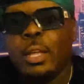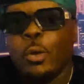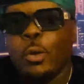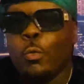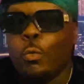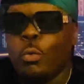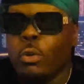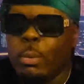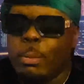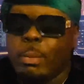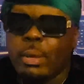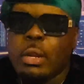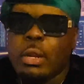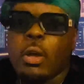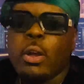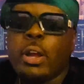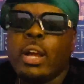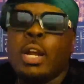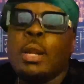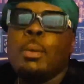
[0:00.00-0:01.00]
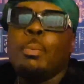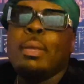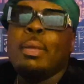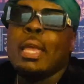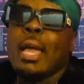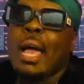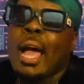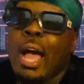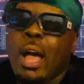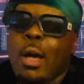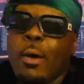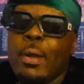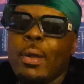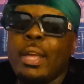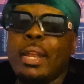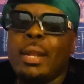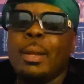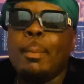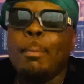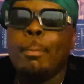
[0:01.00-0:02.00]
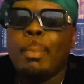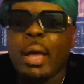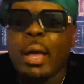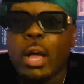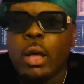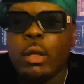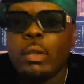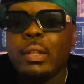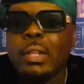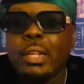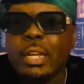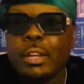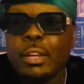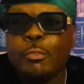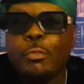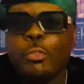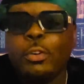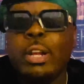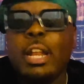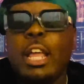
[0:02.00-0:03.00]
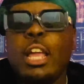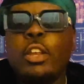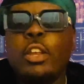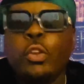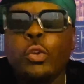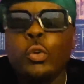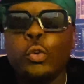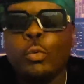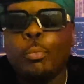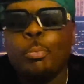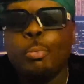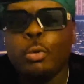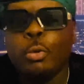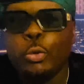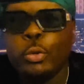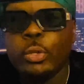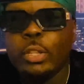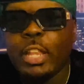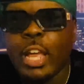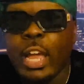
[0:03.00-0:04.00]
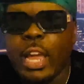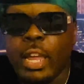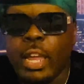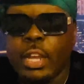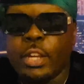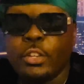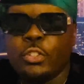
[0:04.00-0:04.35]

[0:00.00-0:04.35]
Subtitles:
Women are going to be out and about looking for their new boo thing.